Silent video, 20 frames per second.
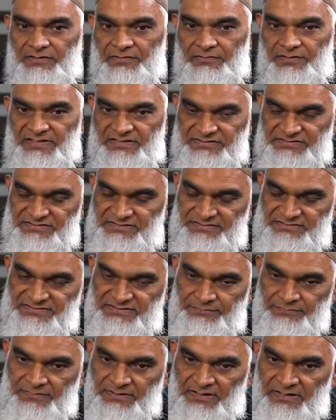
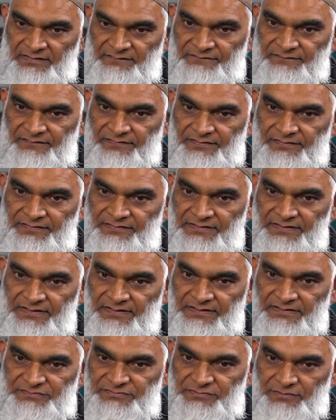criticism of
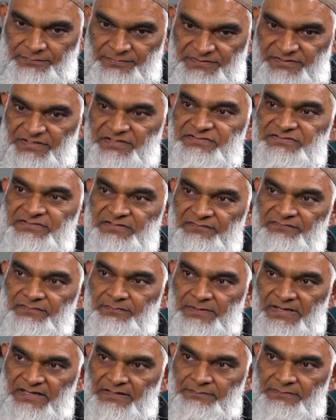the interpretation of
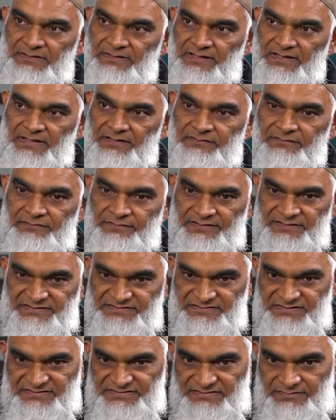the Bible and
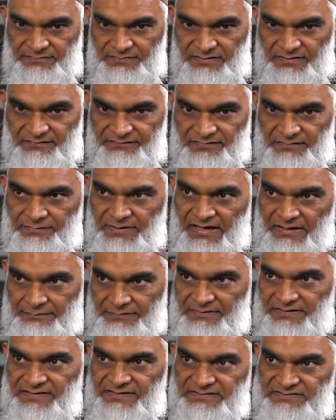criticism of the
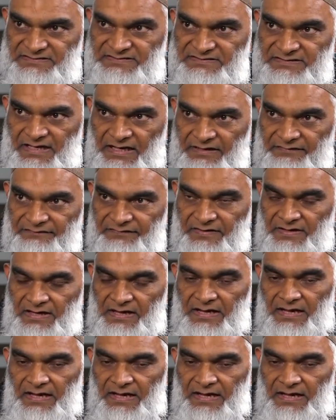Bible itself.